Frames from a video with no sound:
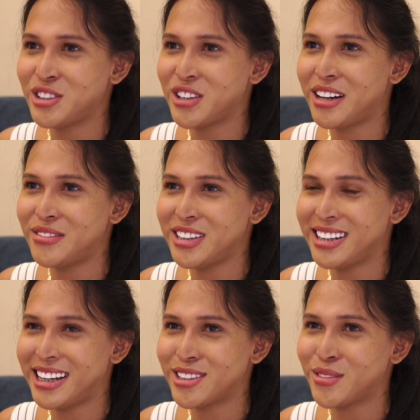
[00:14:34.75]
can travel.
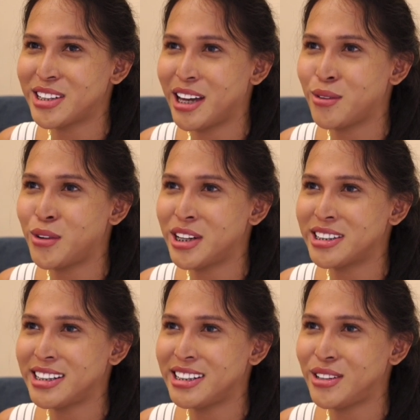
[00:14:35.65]
That's what I
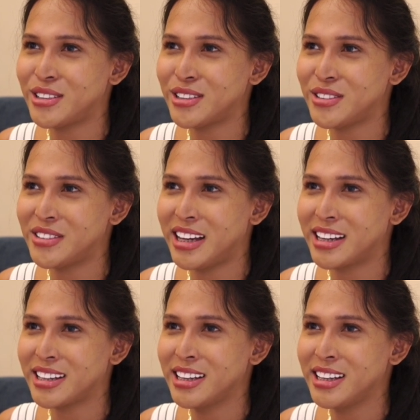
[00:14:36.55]
wanted also.
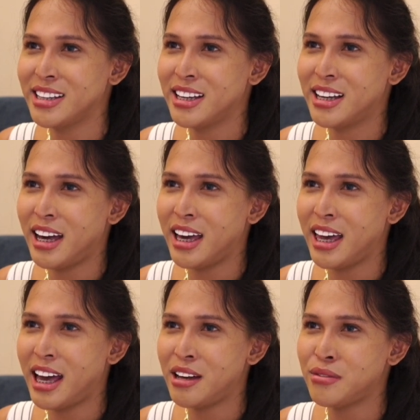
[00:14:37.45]
Like, I
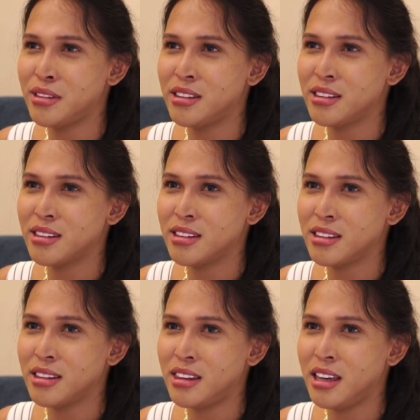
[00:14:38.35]
have
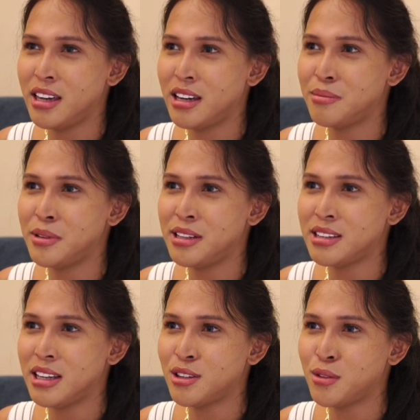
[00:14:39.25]
the
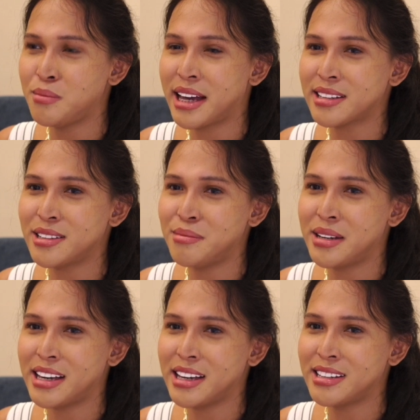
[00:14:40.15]
ability to
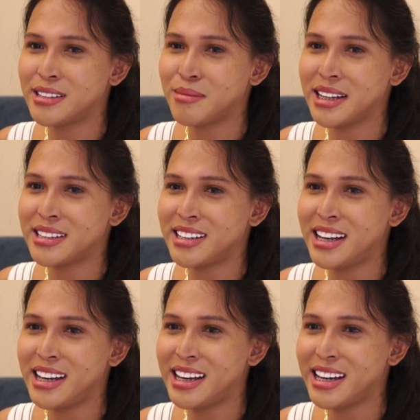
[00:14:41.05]
maximize my
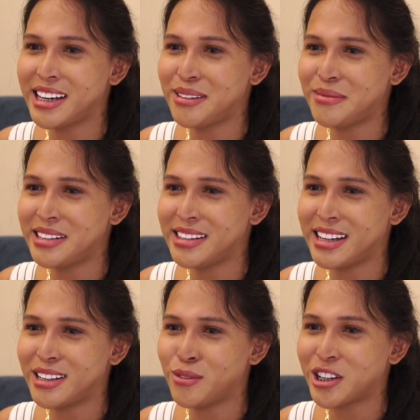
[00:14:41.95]
time and
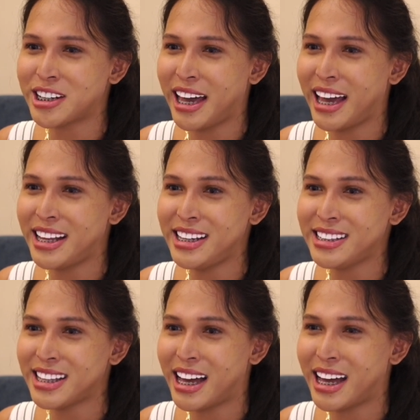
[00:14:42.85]
then work
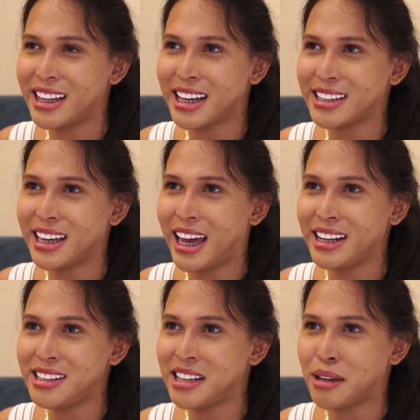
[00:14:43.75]
anytime, like
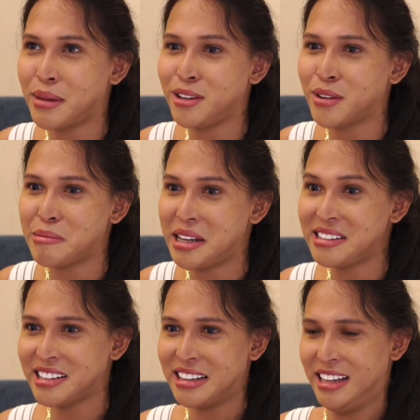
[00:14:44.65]
anytime, anywhere,
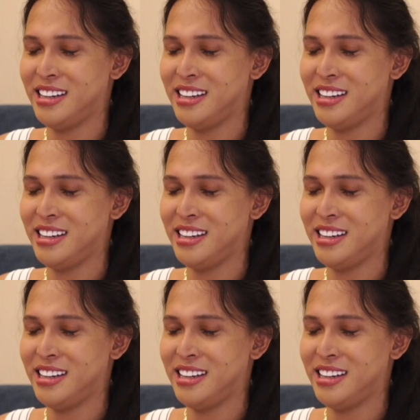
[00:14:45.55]
basically.